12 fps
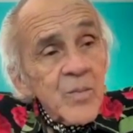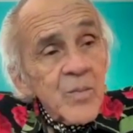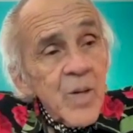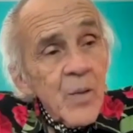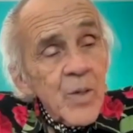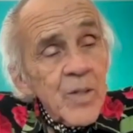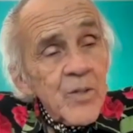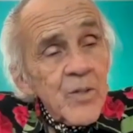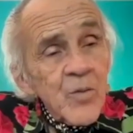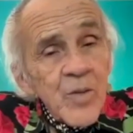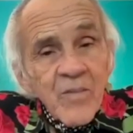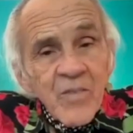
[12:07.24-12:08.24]
I really
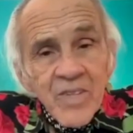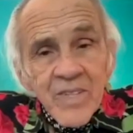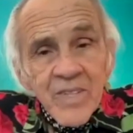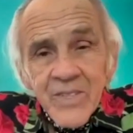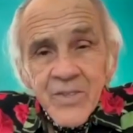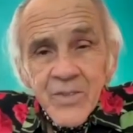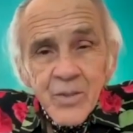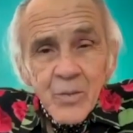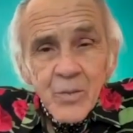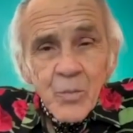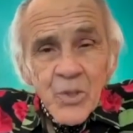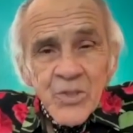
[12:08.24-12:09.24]
don't have a list
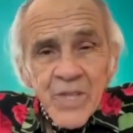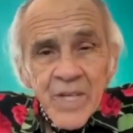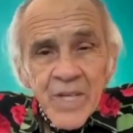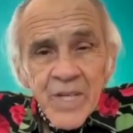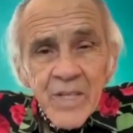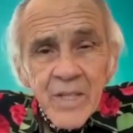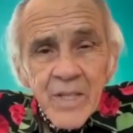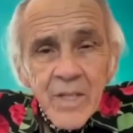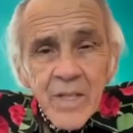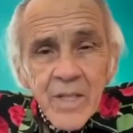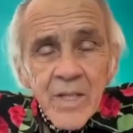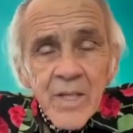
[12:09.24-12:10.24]
per se,
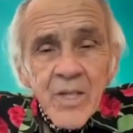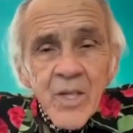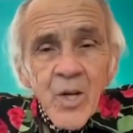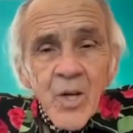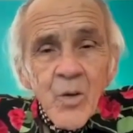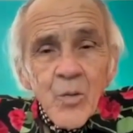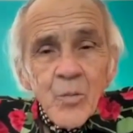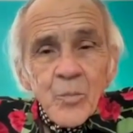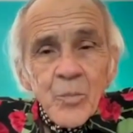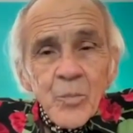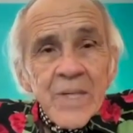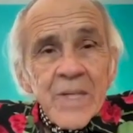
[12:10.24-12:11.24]
you know,
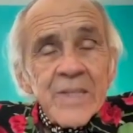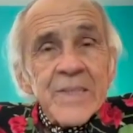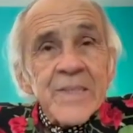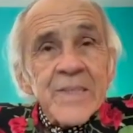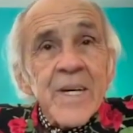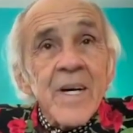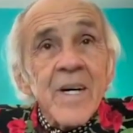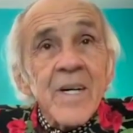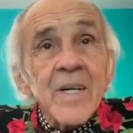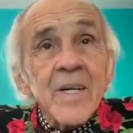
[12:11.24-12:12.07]
because uh,